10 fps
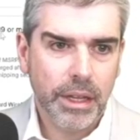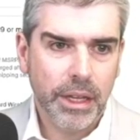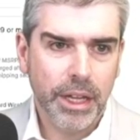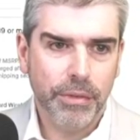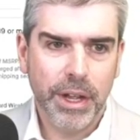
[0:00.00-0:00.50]

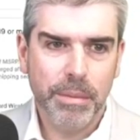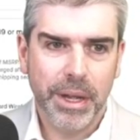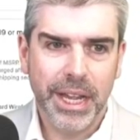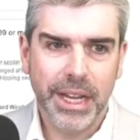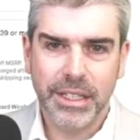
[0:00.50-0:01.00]
If I
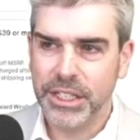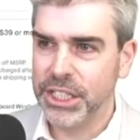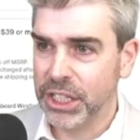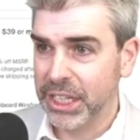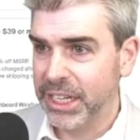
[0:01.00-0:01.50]
buy the
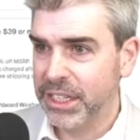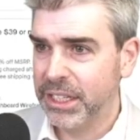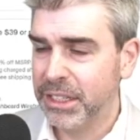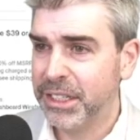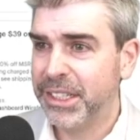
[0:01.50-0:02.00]
digital kit,
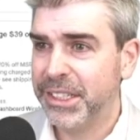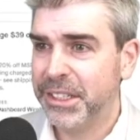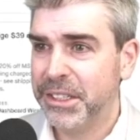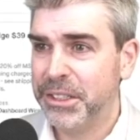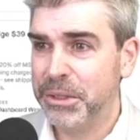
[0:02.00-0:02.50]

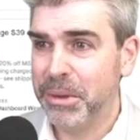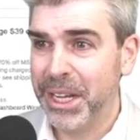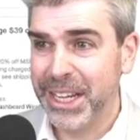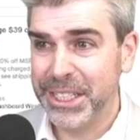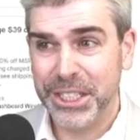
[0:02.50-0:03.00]
do I
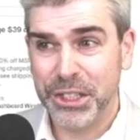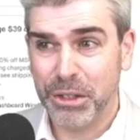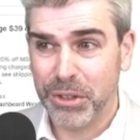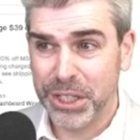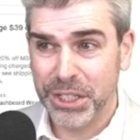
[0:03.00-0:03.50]
get digital
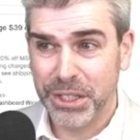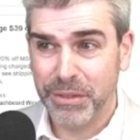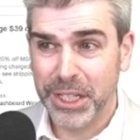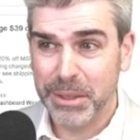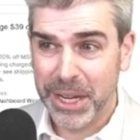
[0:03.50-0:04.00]
versions of the
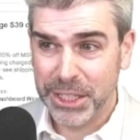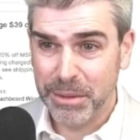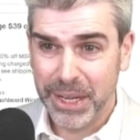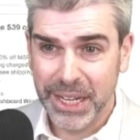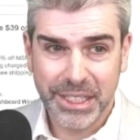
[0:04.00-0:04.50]
expansion
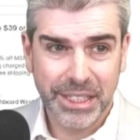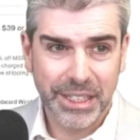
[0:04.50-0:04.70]
packs?